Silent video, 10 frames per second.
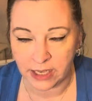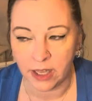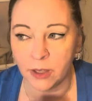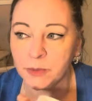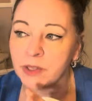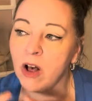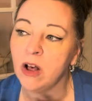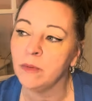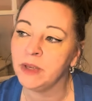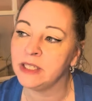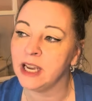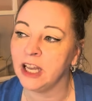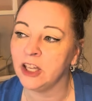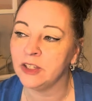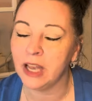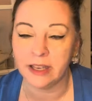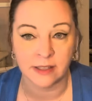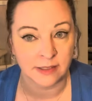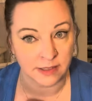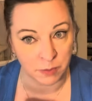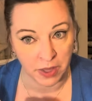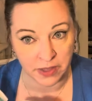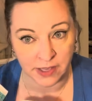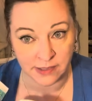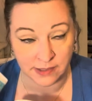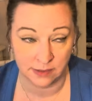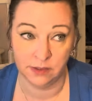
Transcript: It helps calm me down. I can smell this.